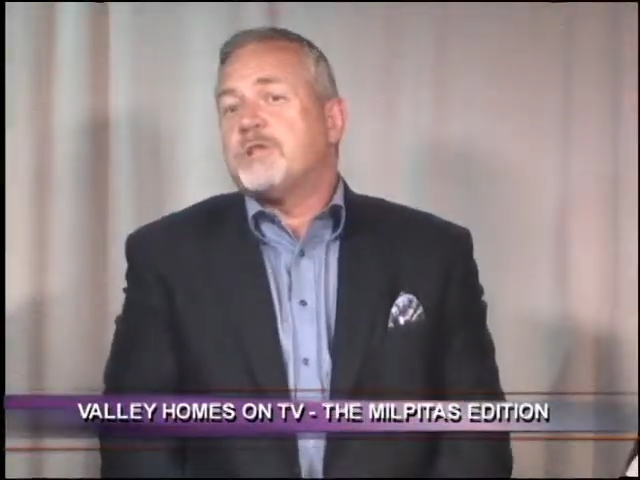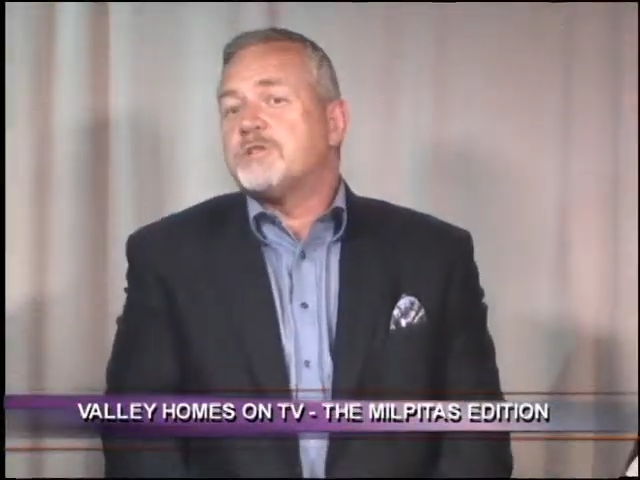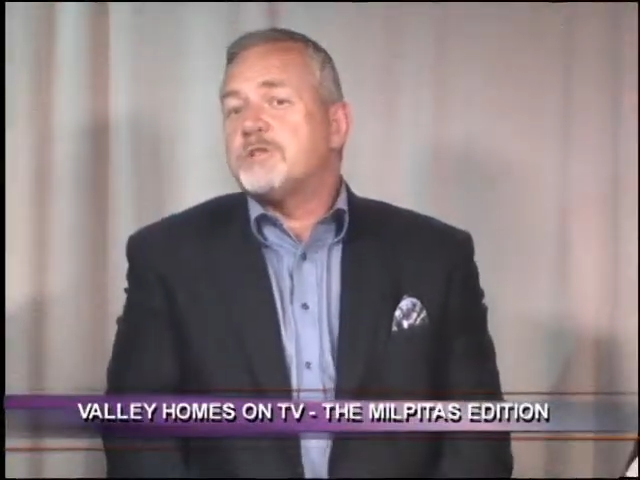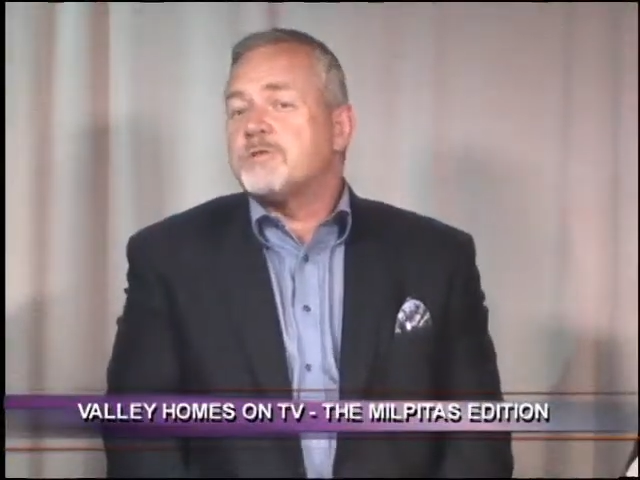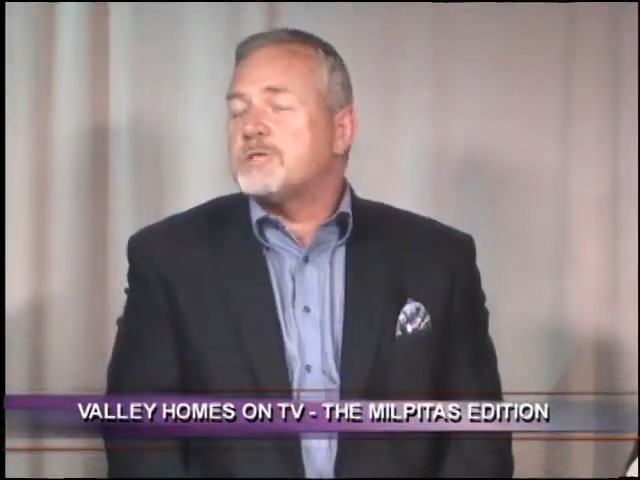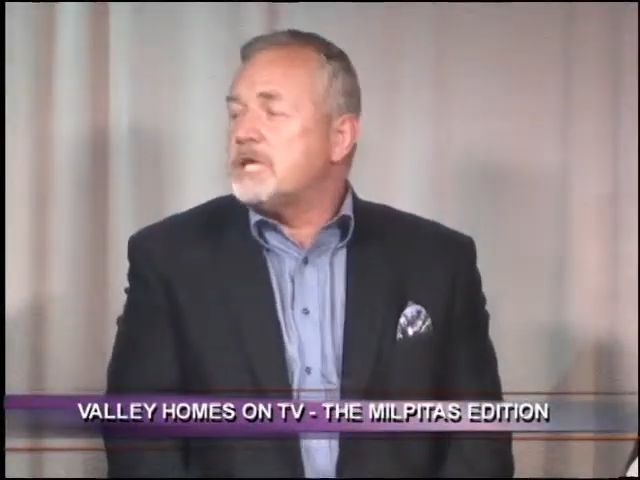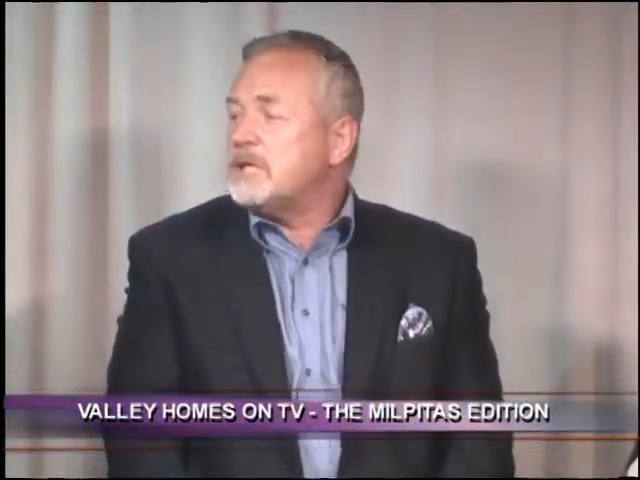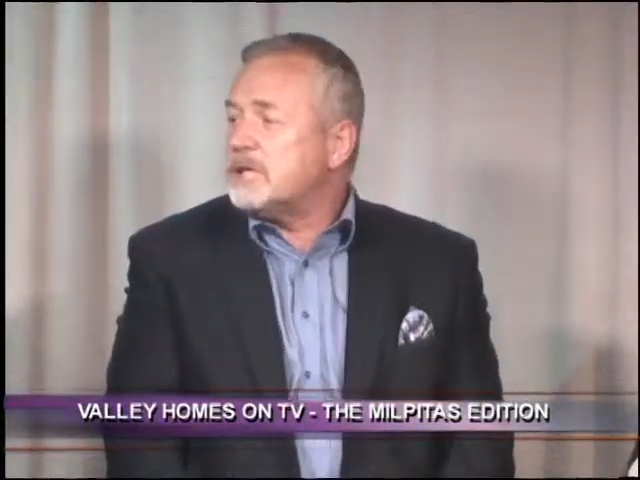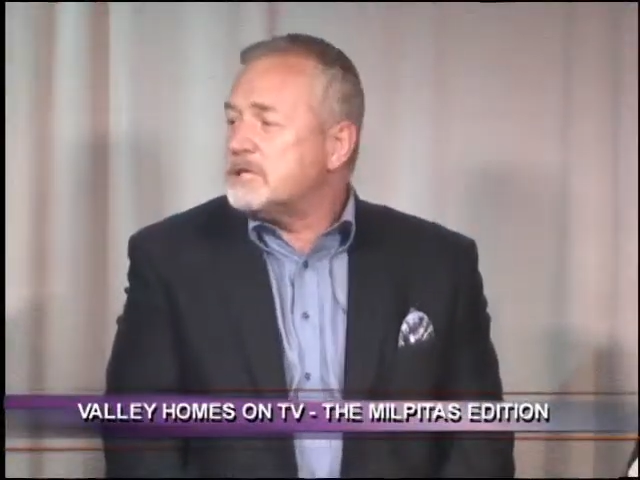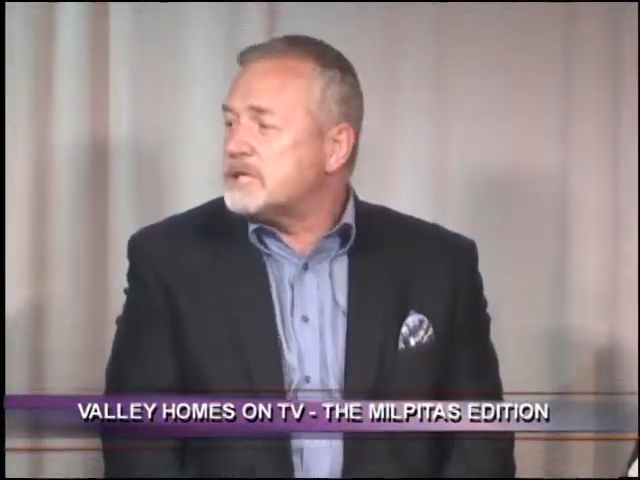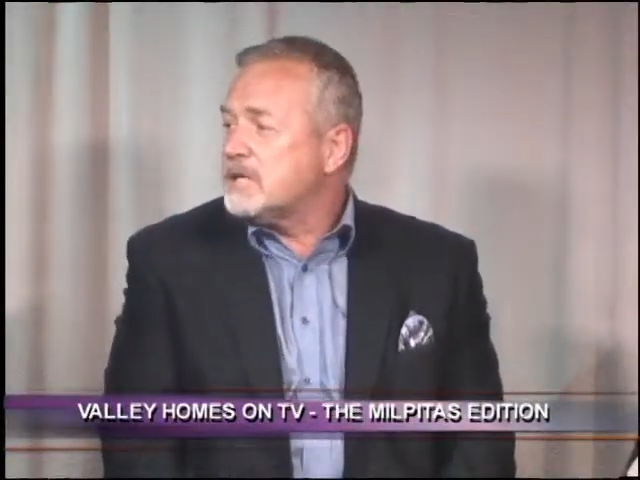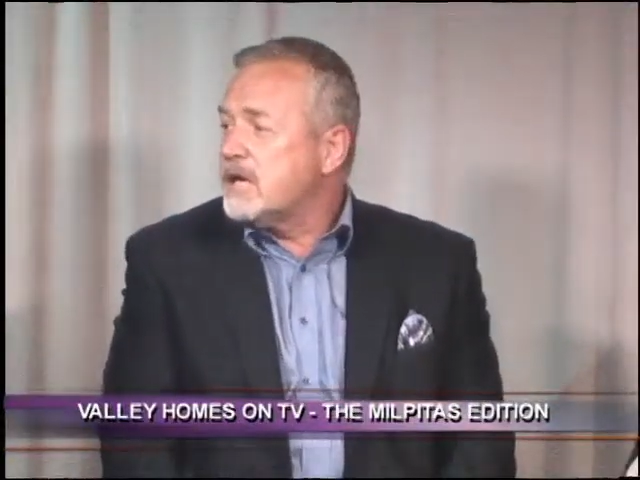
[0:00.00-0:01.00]
There's no
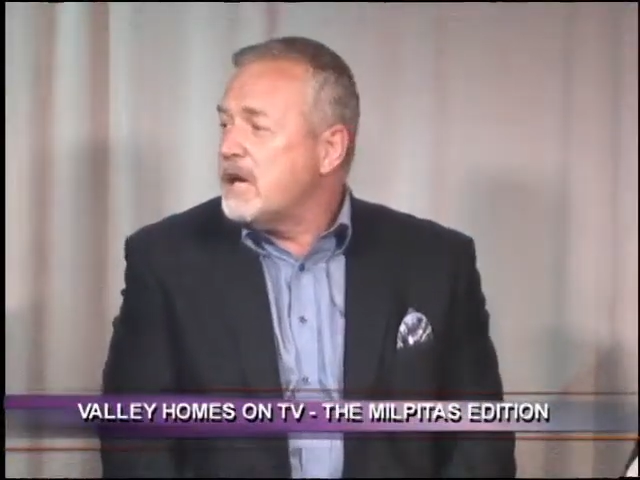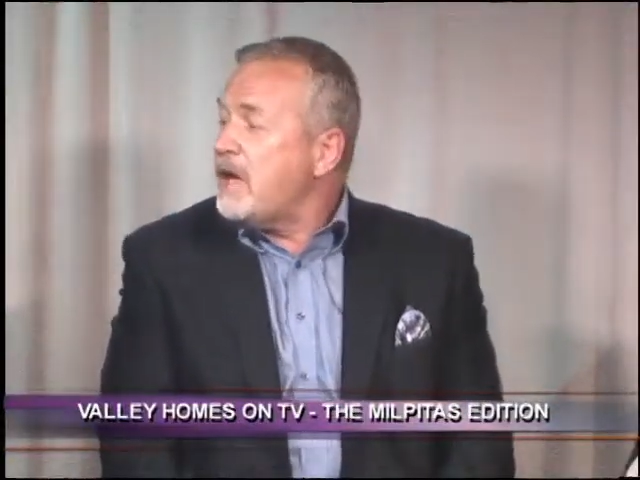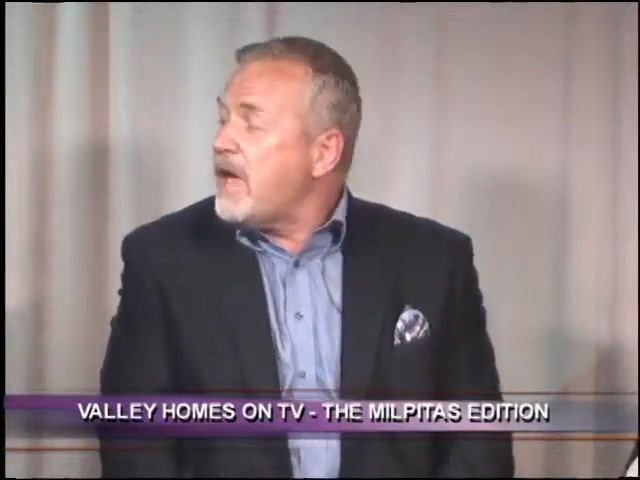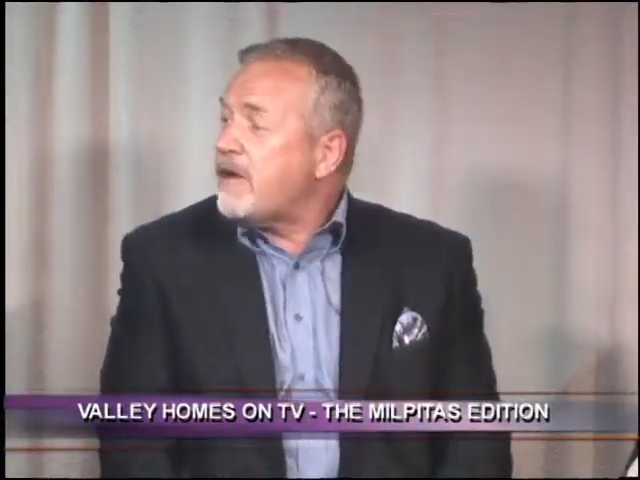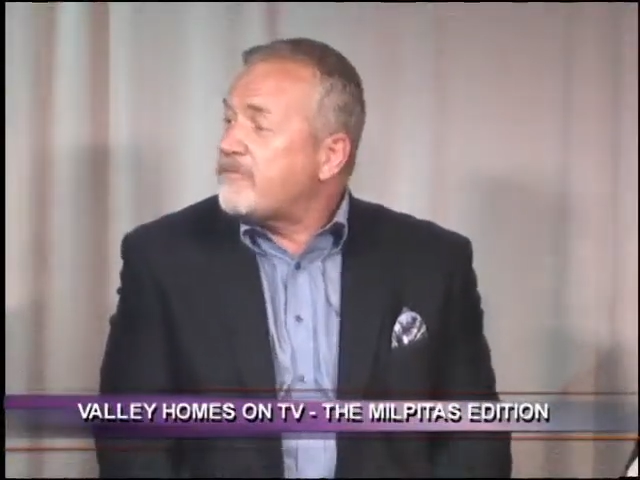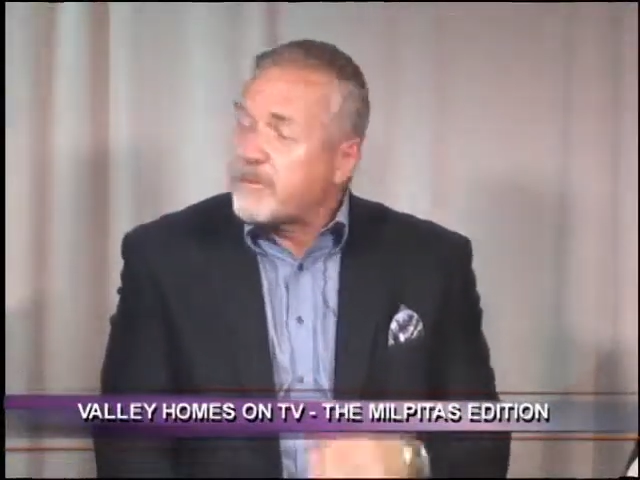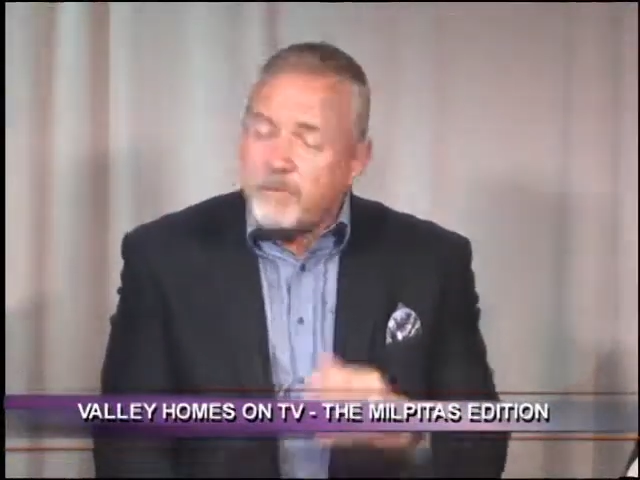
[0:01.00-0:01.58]
ceilings. And for